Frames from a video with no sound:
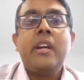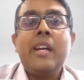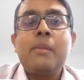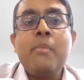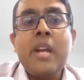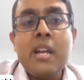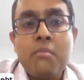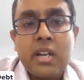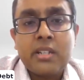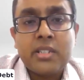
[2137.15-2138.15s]
it may
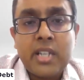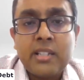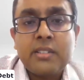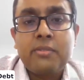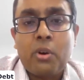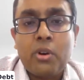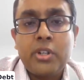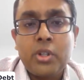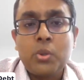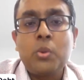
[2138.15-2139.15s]
make sense for
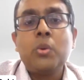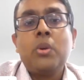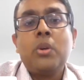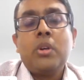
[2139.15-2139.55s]
you